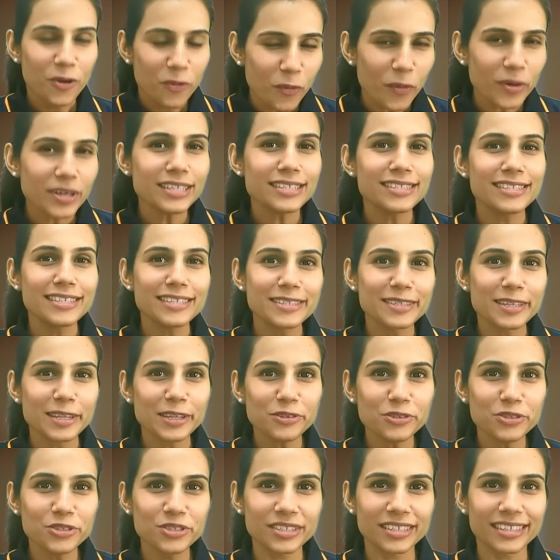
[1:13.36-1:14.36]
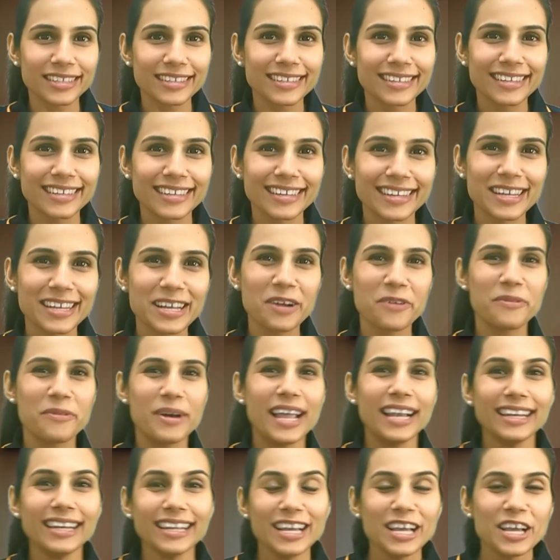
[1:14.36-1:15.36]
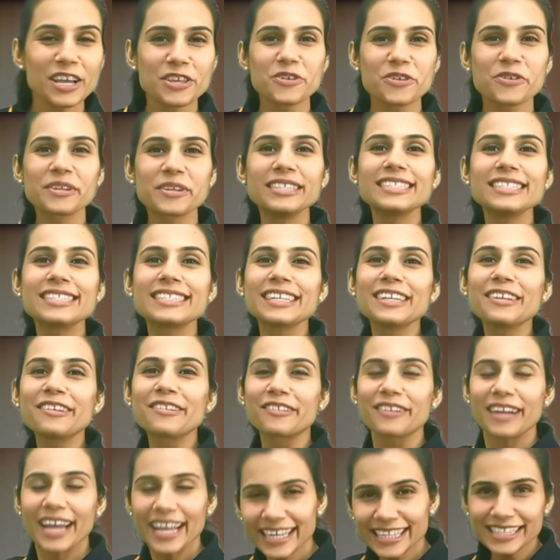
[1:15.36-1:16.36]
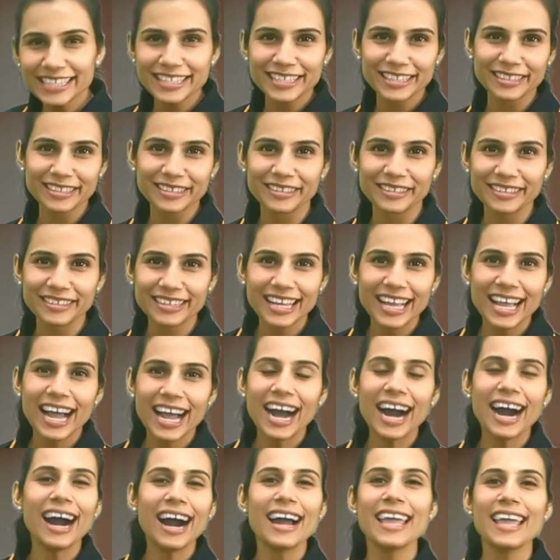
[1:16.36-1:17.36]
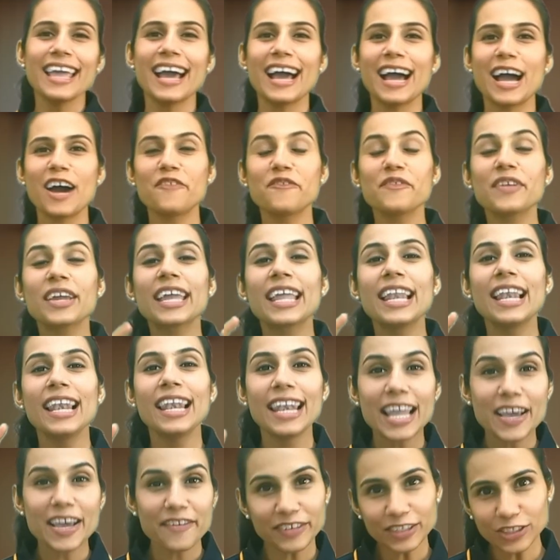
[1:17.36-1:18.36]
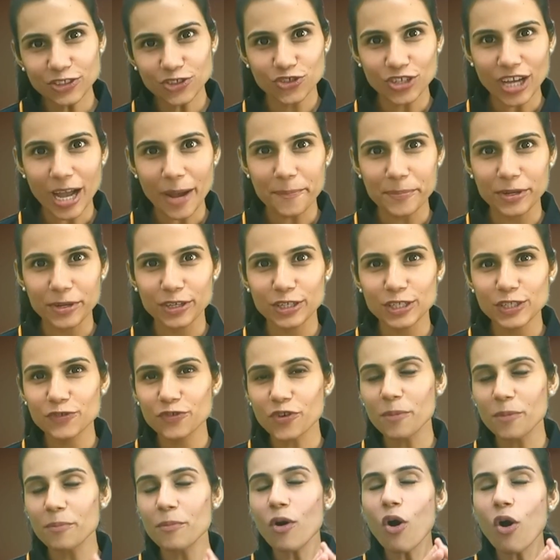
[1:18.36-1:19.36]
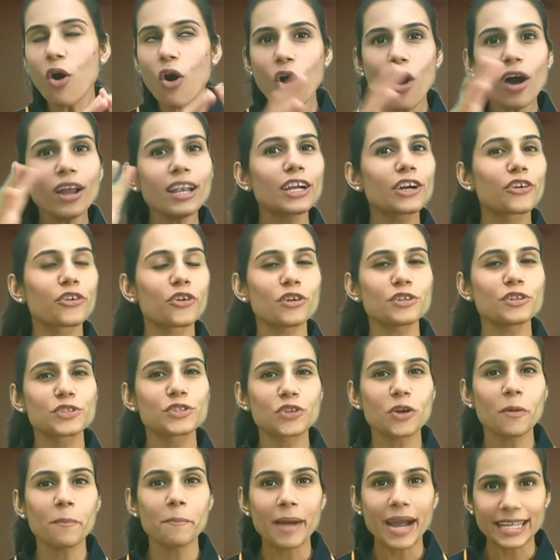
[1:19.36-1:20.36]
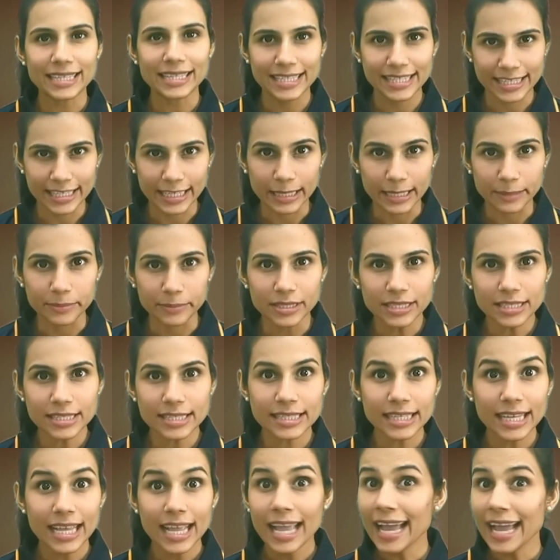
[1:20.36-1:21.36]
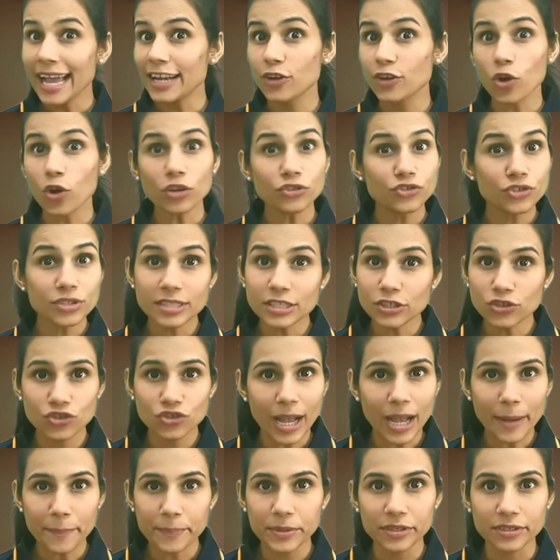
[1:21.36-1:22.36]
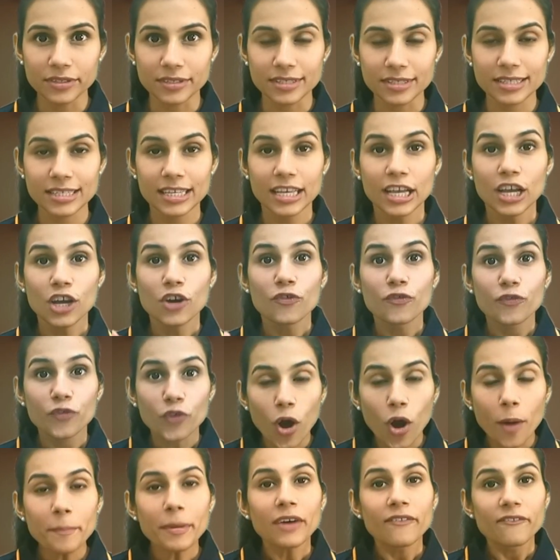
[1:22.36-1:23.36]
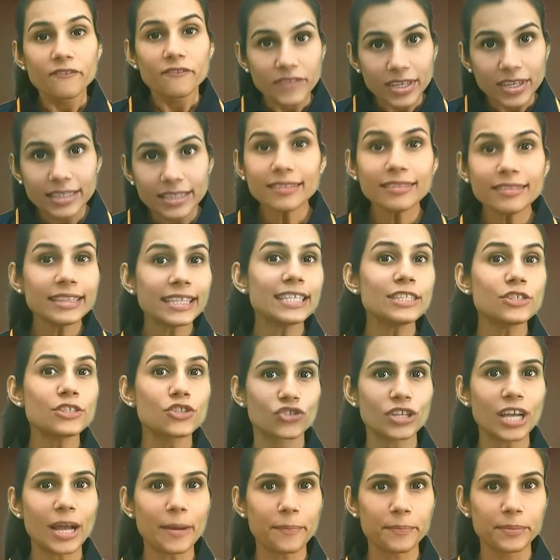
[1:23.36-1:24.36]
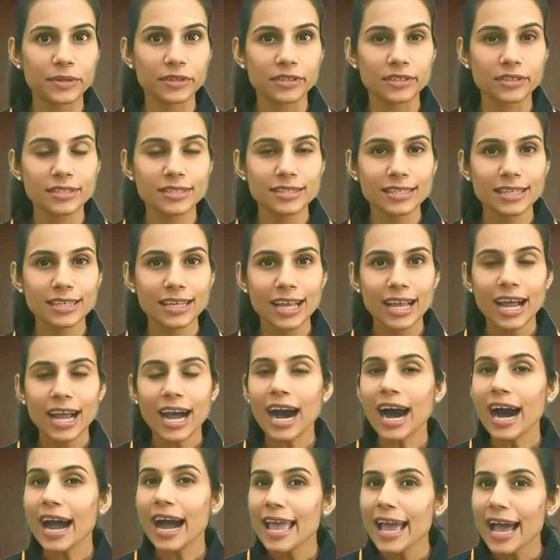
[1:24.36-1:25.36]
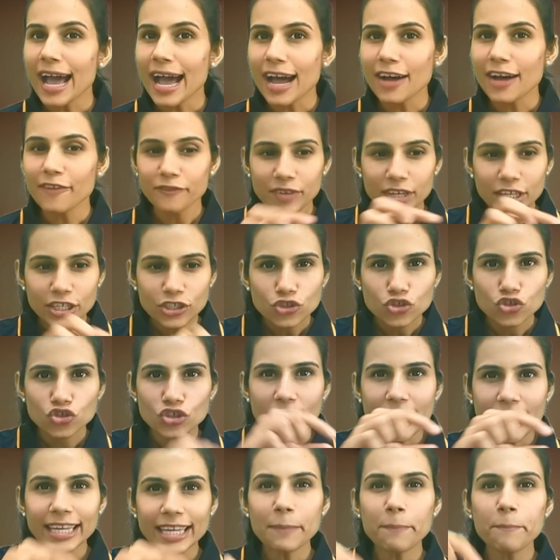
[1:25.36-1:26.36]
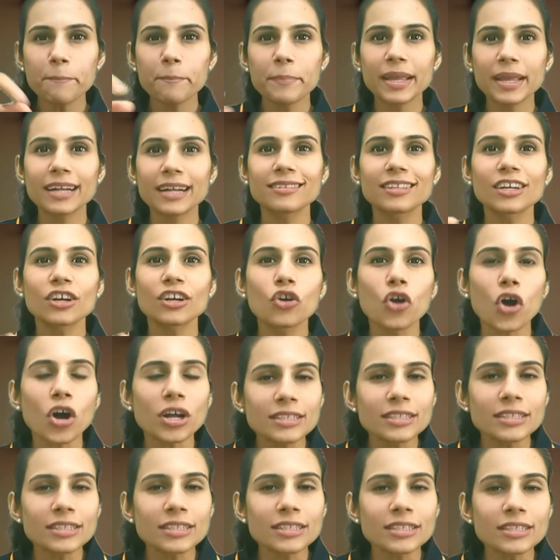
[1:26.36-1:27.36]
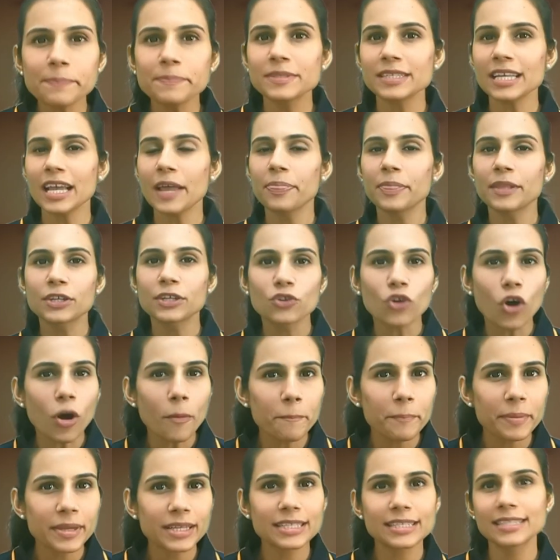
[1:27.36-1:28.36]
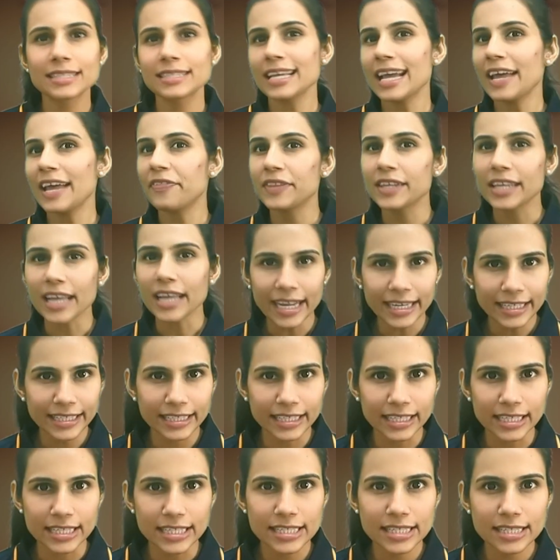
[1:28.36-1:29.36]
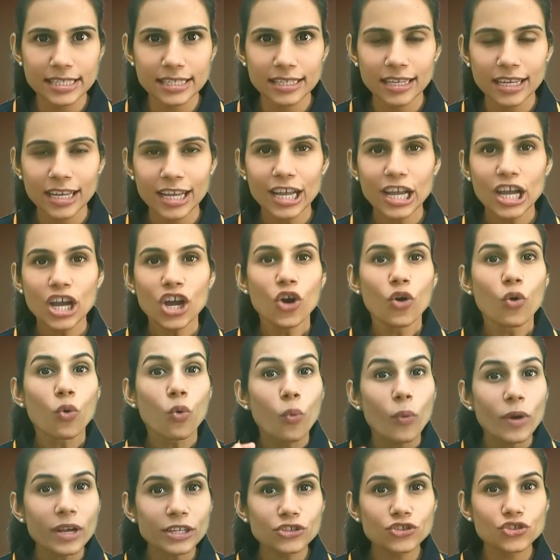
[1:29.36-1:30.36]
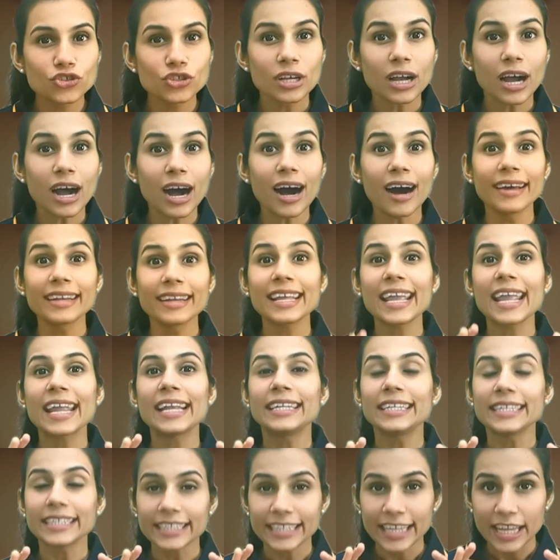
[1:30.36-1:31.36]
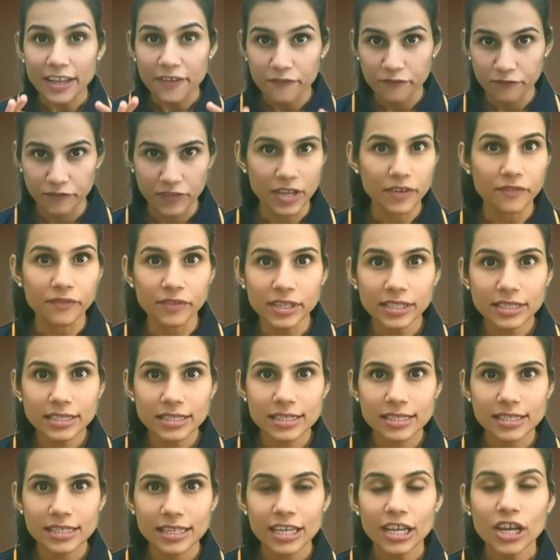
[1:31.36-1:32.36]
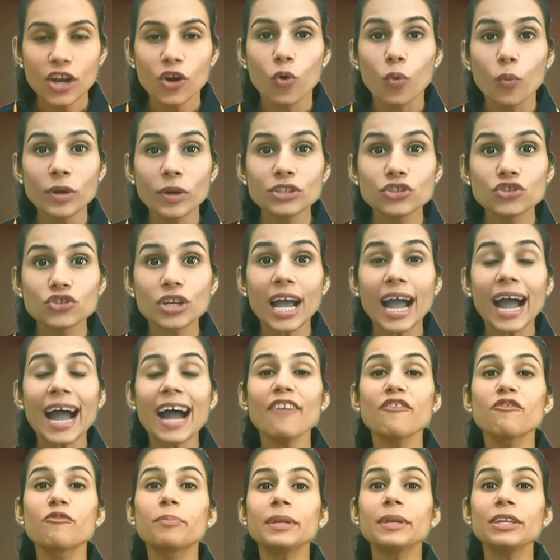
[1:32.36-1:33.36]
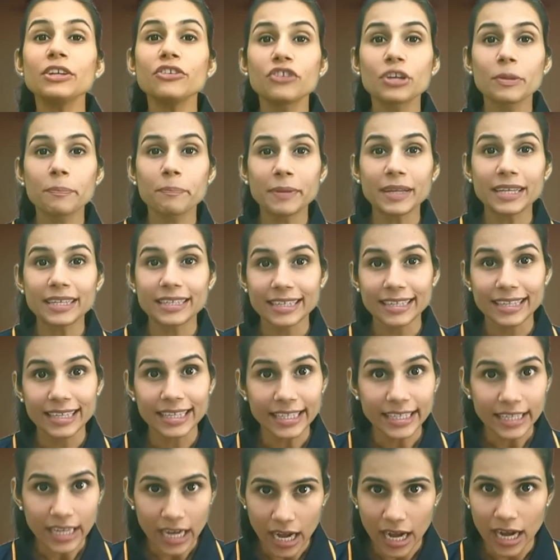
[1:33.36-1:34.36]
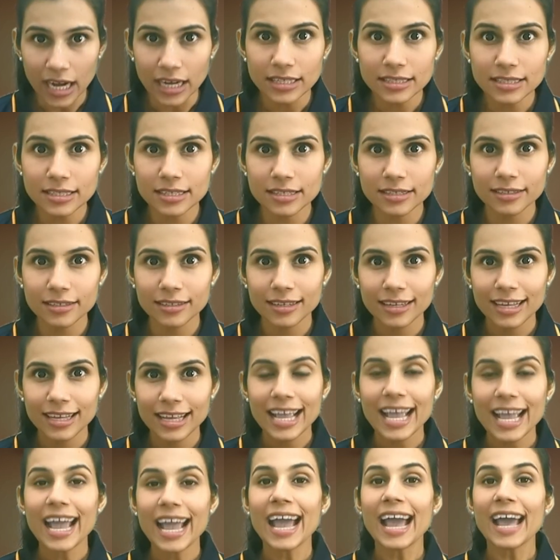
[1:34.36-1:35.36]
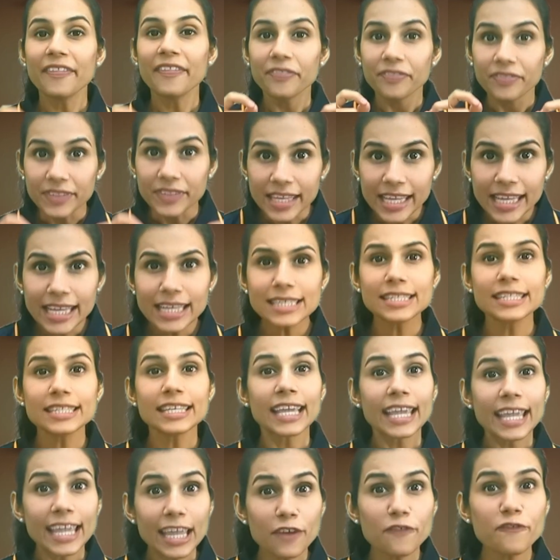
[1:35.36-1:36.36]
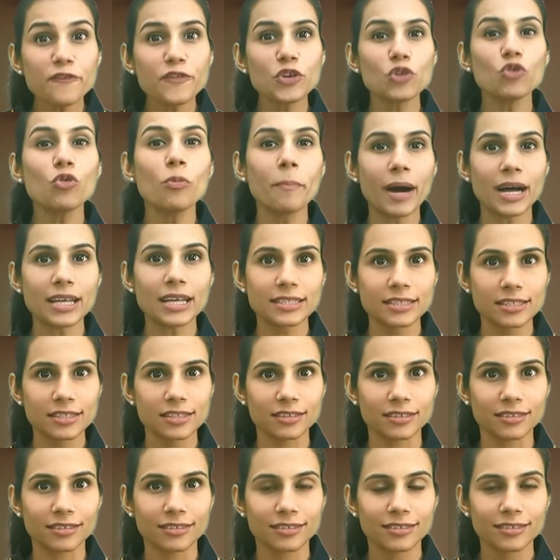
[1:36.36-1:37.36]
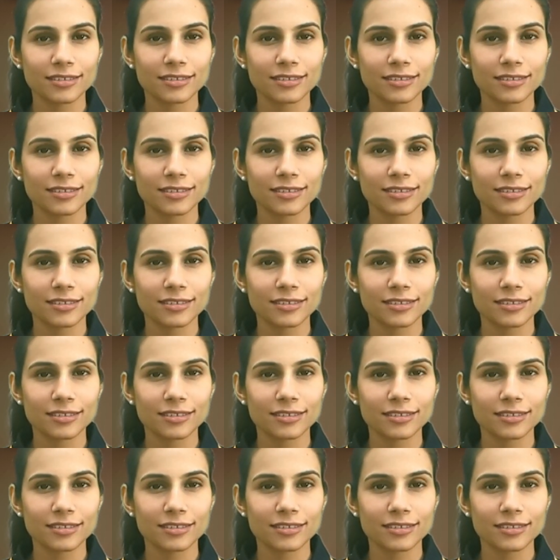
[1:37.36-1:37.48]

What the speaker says: What is this solution? Well, you can see right here, I have 11 chapters from all across your math syllabus, and not just the chapters. From within these chapters, I have cherry-picked the concepts and the topics and the ideas which are NTA favorites, which have been repeatedly asked, and these, if you master,